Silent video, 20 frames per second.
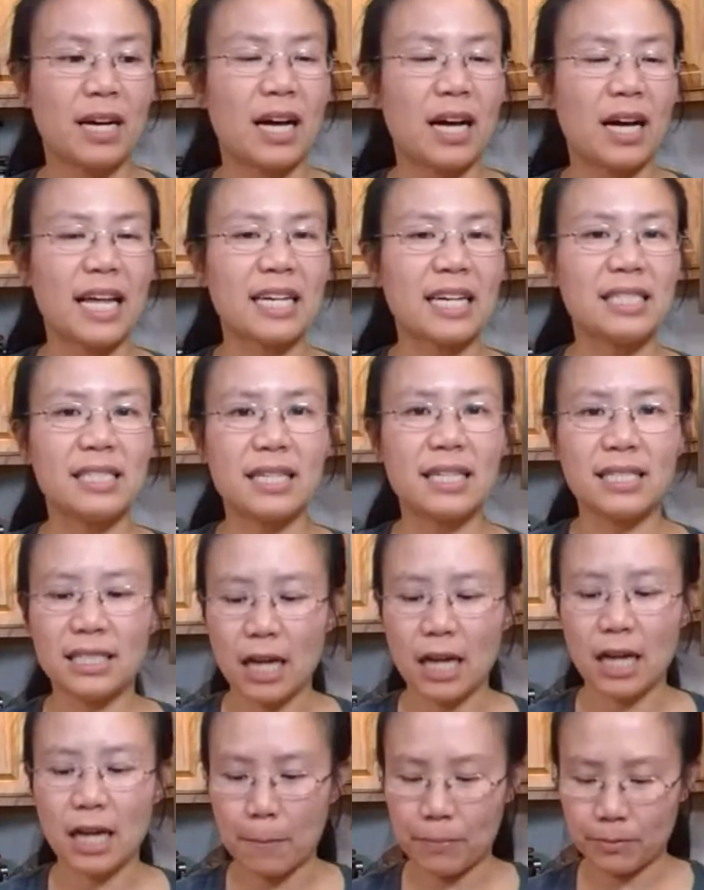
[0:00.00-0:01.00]
Alexa,
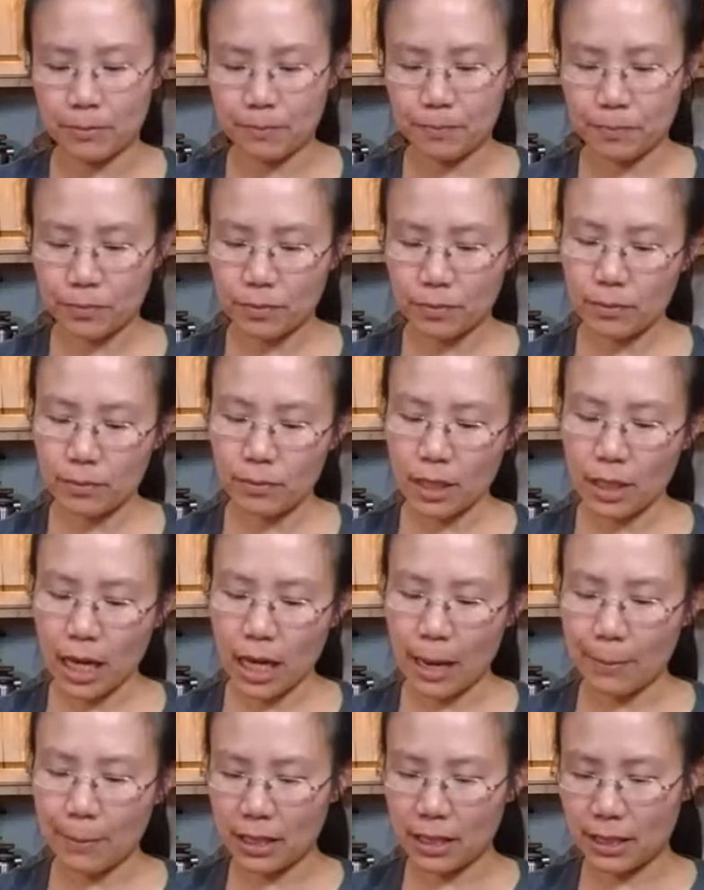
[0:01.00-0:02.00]
stop.
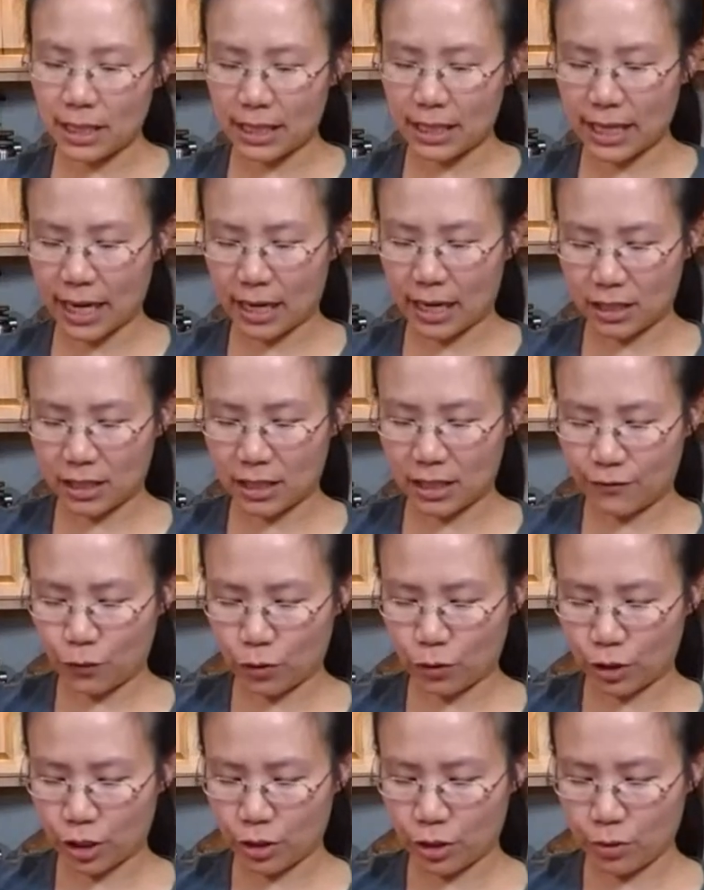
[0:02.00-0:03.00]
I'm going to decant it
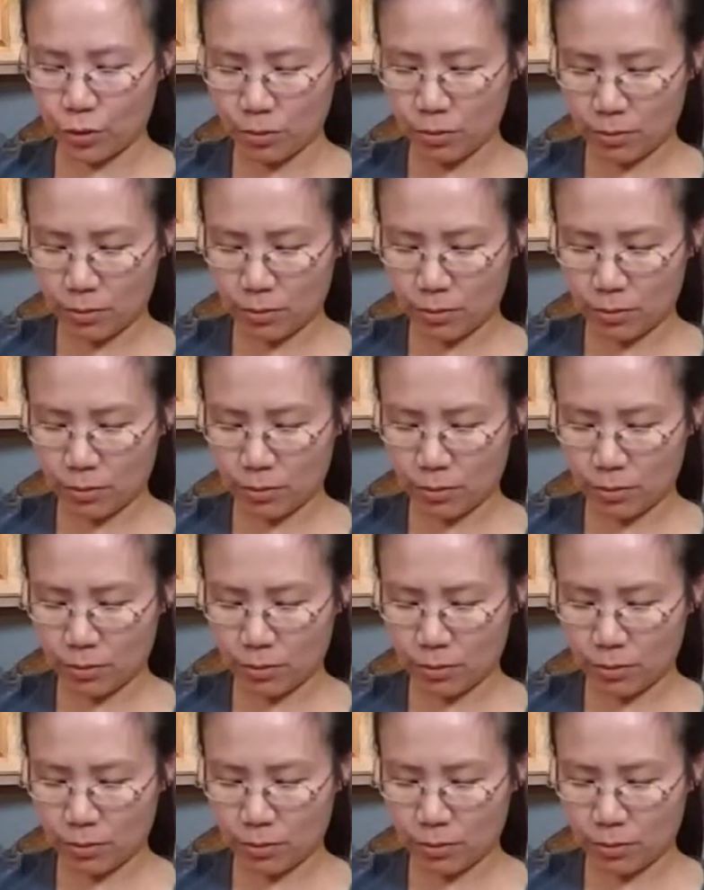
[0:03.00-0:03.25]
for you.